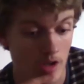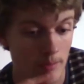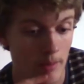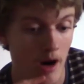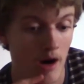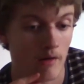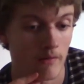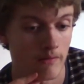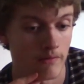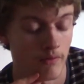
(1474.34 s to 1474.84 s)

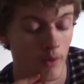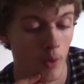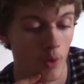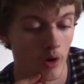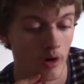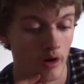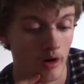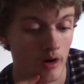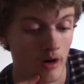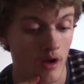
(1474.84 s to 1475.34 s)
part
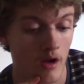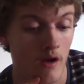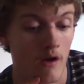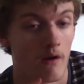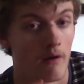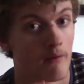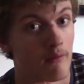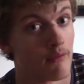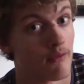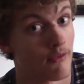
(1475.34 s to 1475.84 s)
4.
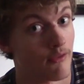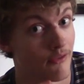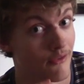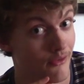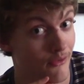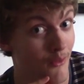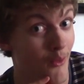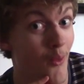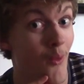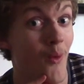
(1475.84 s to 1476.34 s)

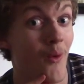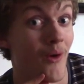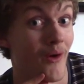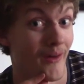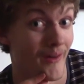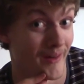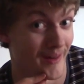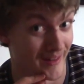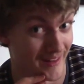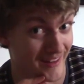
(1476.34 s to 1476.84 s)

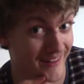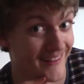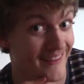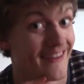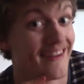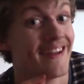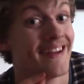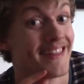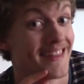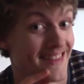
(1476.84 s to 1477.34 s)
For
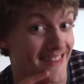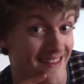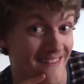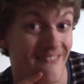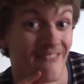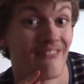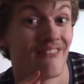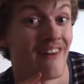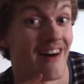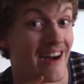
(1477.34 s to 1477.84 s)
the
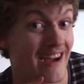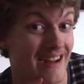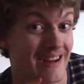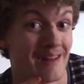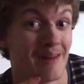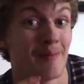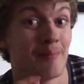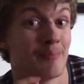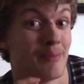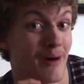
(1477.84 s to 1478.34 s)

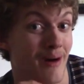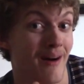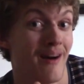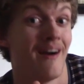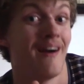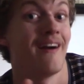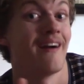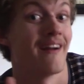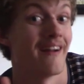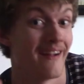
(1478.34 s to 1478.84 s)
final
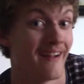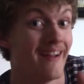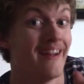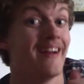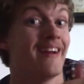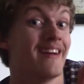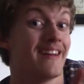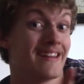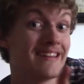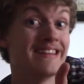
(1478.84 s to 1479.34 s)
part.
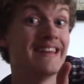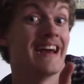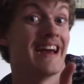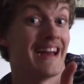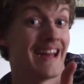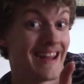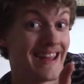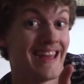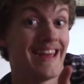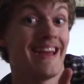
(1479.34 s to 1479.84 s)

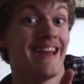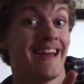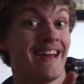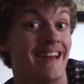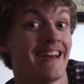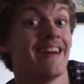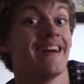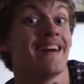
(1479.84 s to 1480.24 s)
Get it?